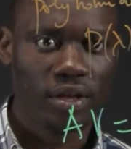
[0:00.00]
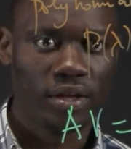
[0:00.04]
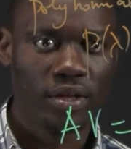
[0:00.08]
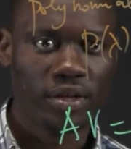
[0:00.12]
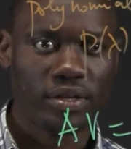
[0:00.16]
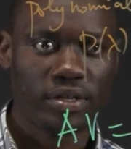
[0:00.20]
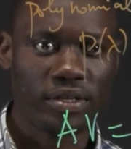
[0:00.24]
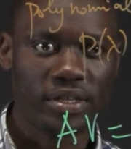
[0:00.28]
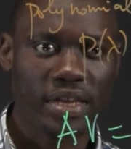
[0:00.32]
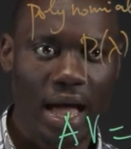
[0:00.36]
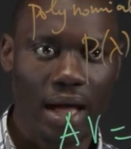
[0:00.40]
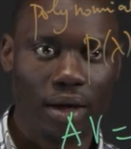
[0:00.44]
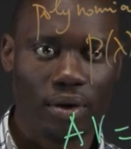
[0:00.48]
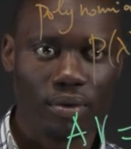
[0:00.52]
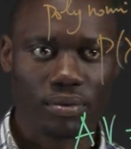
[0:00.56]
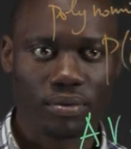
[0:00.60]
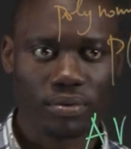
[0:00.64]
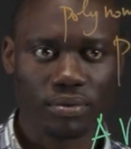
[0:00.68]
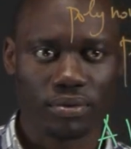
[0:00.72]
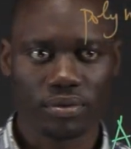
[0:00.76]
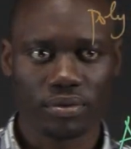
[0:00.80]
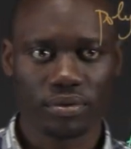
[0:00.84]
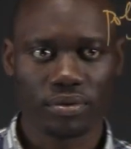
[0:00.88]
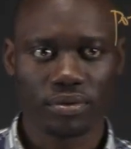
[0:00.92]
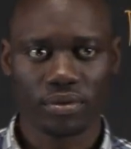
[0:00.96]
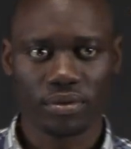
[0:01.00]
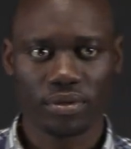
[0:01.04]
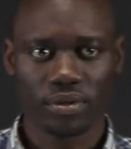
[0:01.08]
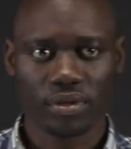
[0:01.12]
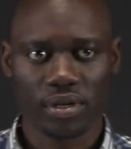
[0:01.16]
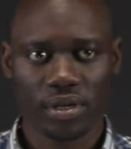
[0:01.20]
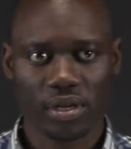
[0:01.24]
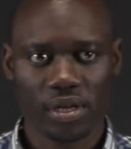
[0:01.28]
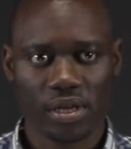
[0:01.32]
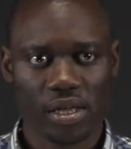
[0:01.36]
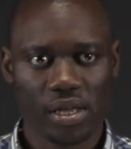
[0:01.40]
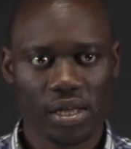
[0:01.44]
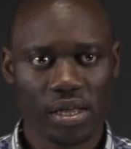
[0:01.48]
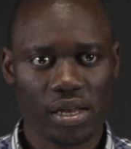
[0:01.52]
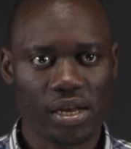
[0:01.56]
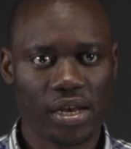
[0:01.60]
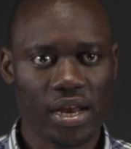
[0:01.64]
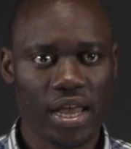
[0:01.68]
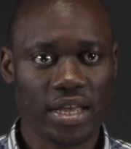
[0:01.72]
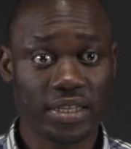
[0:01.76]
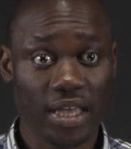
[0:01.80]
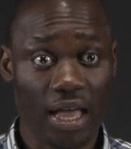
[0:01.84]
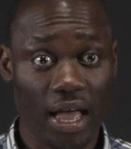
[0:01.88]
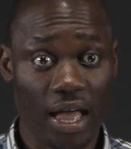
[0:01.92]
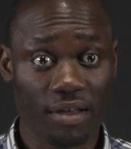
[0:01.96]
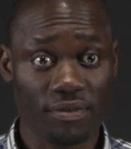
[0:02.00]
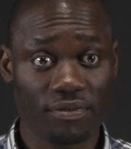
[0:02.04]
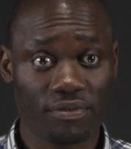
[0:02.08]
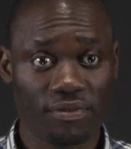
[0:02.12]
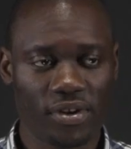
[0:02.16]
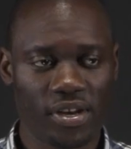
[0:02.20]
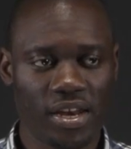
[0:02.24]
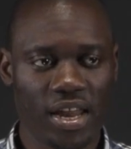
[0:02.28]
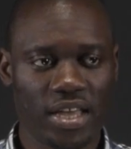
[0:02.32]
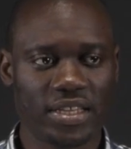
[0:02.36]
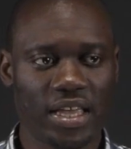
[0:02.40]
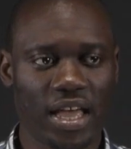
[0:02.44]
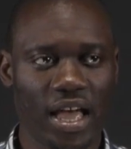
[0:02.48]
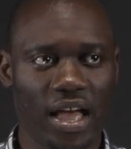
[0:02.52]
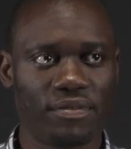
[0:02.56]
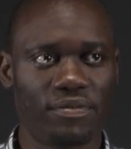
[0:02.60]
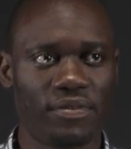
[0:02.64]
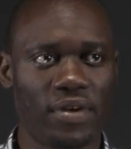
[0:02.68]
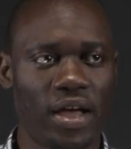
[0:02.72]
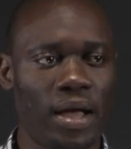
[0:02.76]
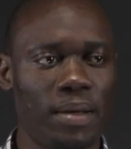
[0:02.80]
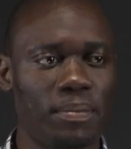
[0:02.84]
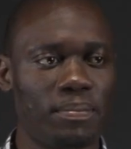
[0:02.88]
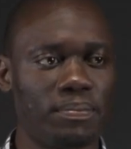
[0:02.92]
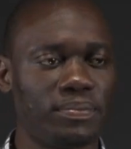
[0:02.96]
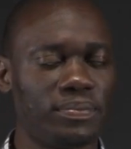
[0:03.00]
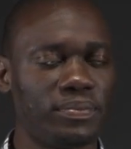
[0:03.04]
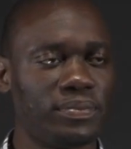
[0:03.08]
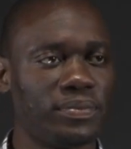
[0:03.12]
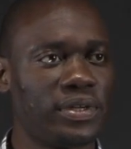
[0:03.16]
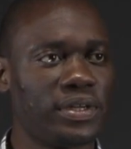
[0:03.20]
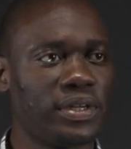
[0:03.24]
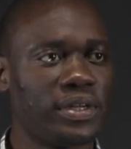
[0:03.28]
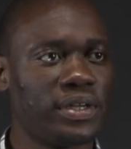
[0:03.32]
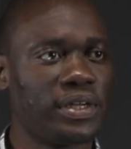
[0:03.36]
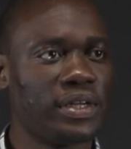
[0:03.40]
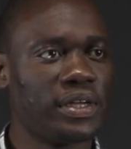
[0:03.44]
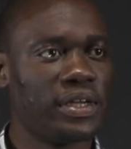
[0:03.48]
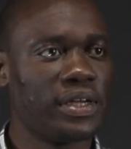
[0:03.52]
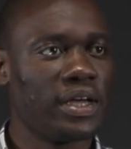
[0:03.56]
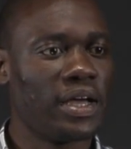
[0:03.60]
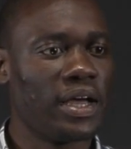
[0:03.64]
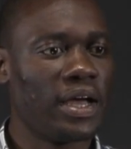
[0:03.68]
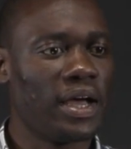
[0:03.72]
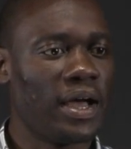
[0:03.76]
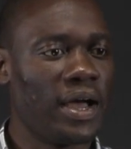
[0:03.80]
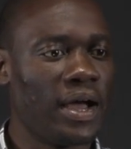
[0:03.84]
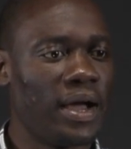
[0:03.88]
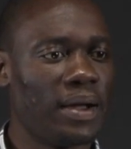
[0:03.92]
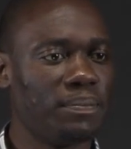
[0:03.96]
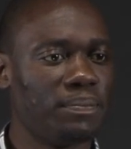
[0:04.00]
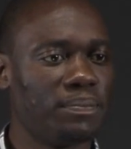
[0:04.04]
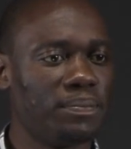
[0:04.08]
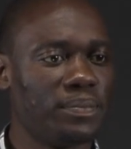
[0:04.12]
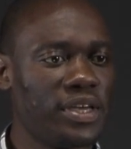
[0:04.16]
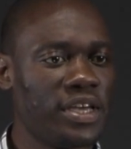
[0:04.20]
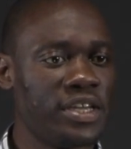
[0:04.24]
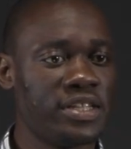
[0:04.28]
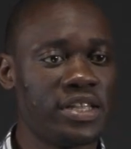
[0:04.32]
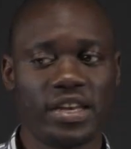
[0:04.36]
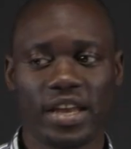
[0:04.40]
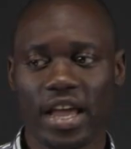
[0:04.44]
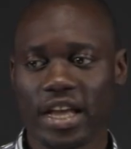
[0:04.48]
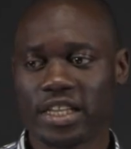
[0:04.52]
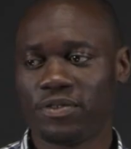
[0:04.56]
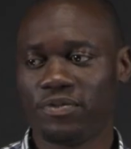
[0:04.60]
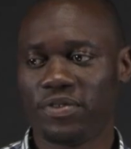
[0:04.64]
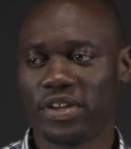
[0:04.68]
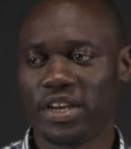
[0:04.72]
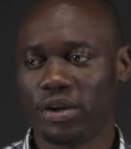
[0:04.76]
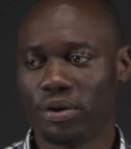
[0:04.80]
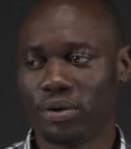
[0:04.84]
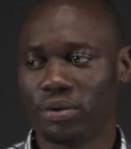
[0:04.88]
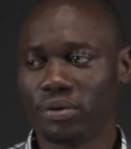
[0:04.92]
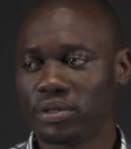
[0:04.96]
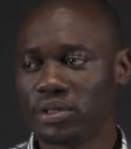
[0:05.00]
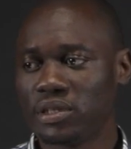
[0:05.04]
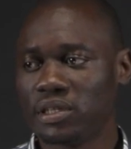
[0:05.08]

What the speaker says: Now, let's have in the next video,